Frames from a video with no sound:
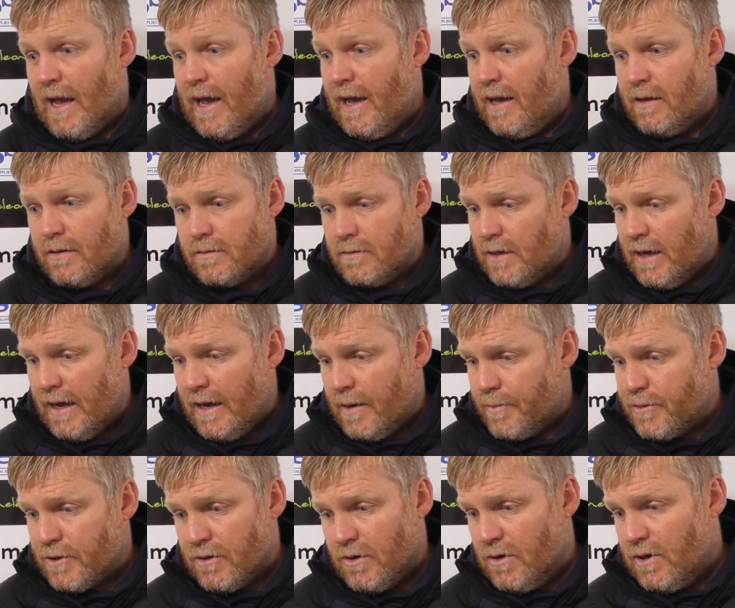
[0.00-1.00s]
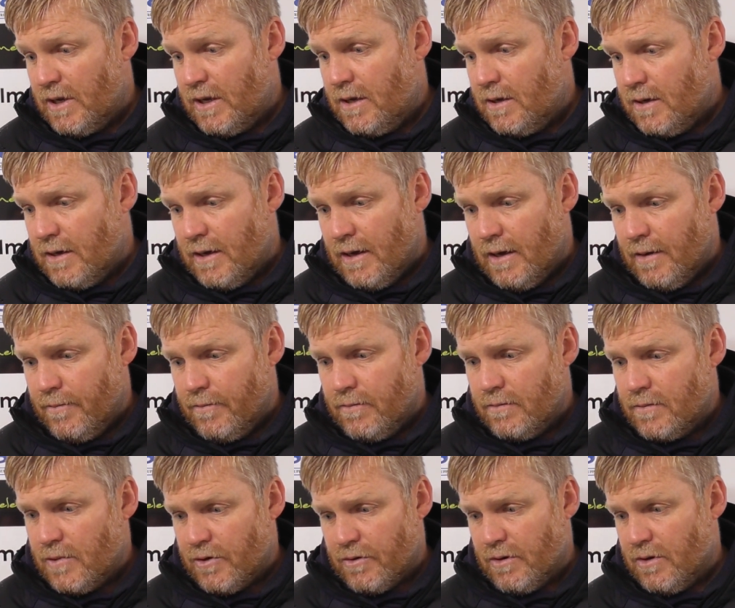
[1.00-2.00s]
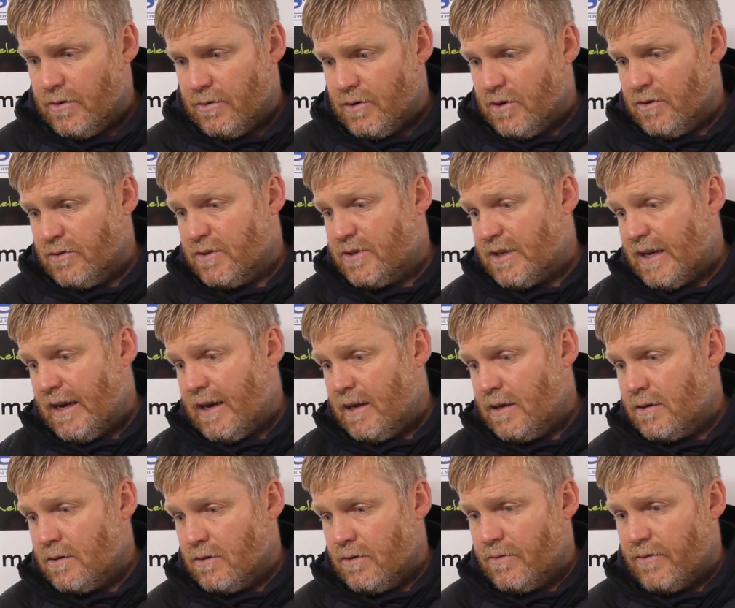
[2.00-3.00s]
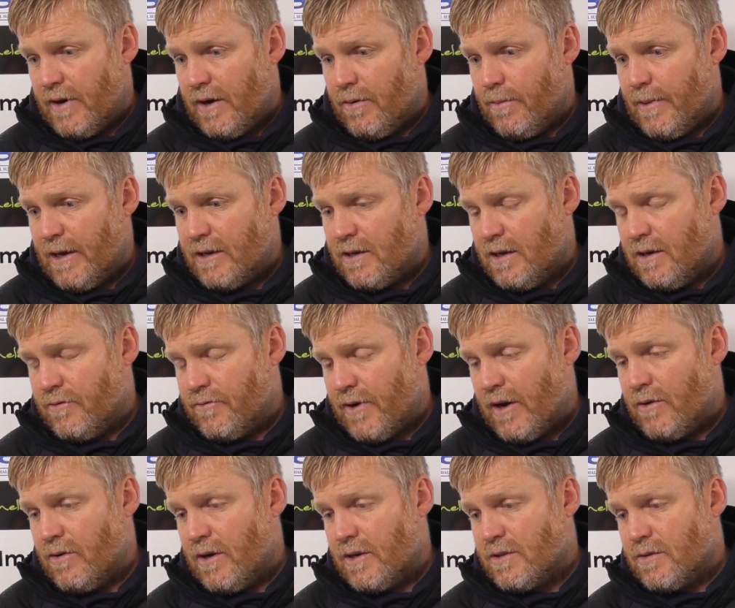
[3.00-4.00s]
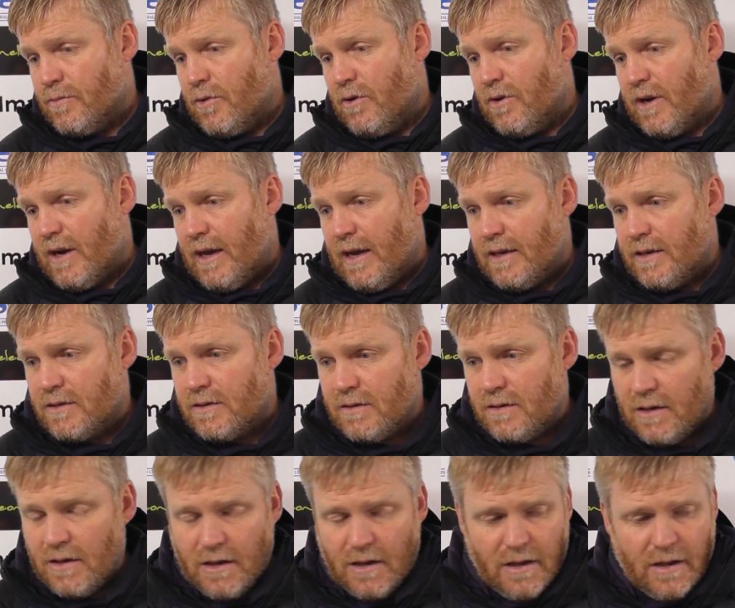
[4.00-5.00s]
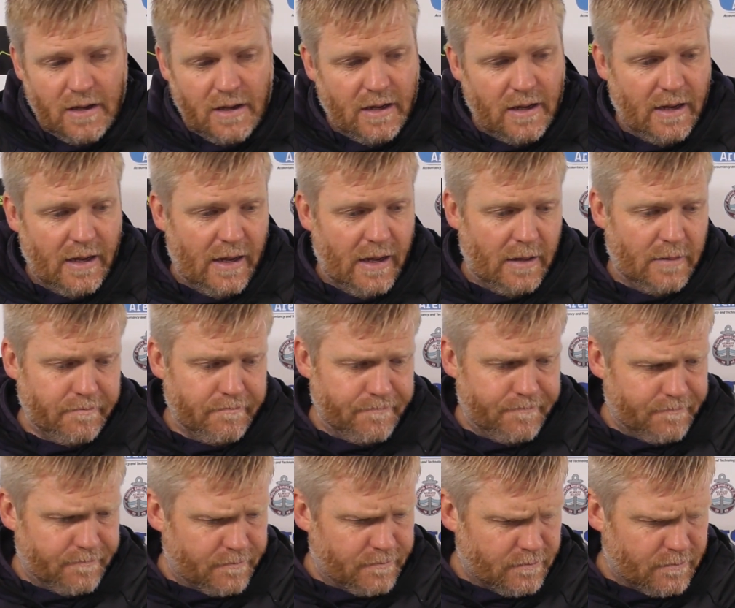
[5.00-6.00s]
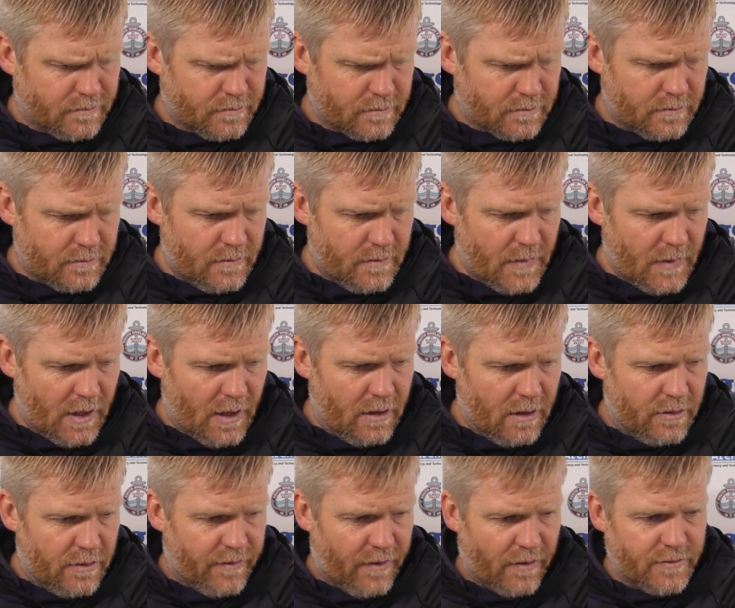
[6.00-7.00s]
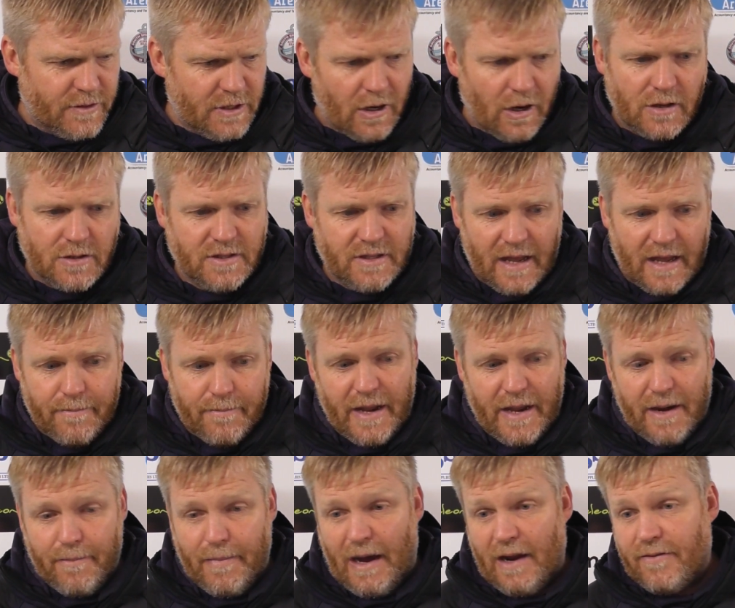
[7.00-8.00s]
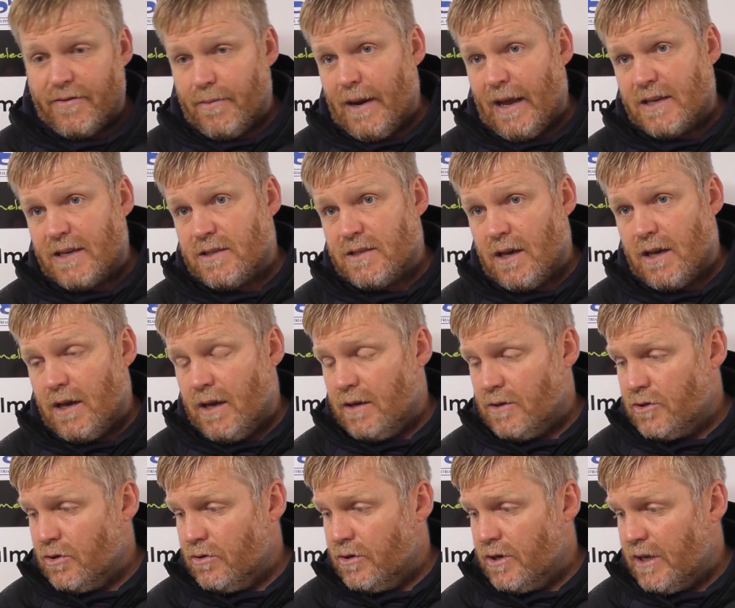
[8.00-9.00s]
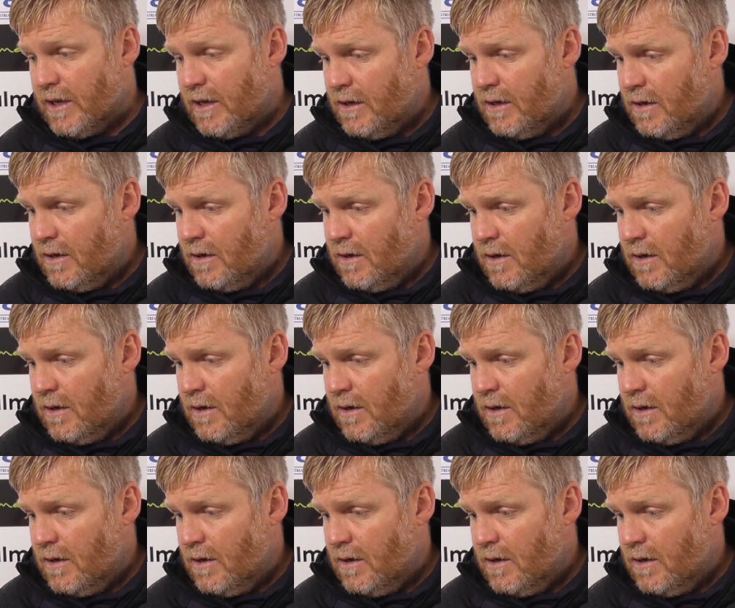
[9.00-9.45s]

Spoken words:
Yeah, absolutely. They're a good side, you know, Renault has them organised. They've obviously lost their main man from last year in Tundi.